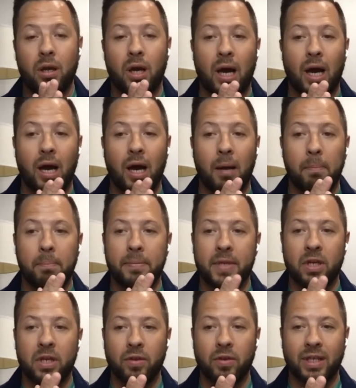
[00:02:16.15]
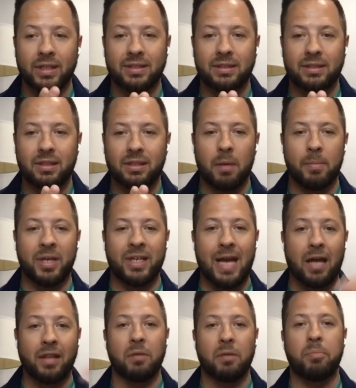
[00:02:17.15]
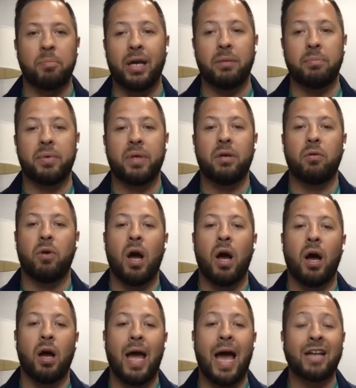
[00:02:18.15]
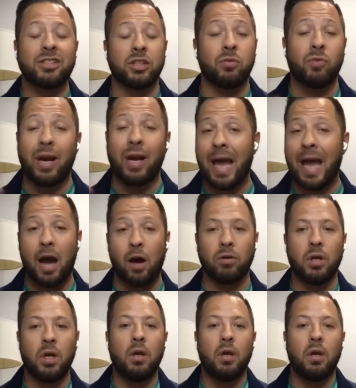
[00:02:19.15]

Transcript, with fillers: um, you know, that's coming down the pipe, uh, actually right now,